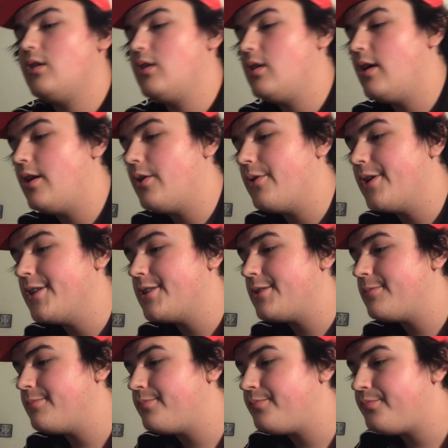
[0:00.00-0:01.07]
Anyways,
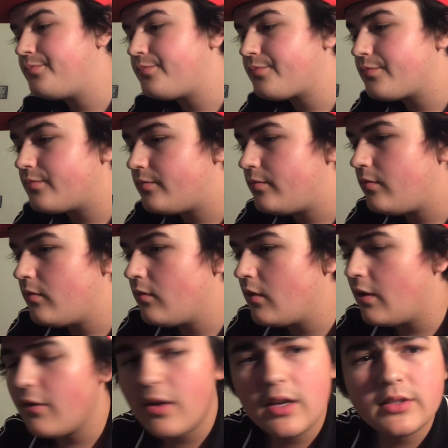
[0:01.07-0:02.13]
if
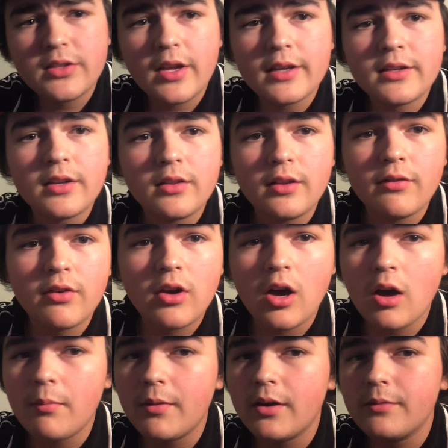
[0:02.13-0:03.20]
you guys liked it, leave a
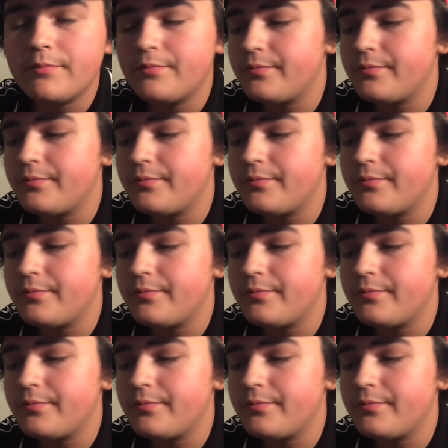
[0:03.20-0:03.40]
comment.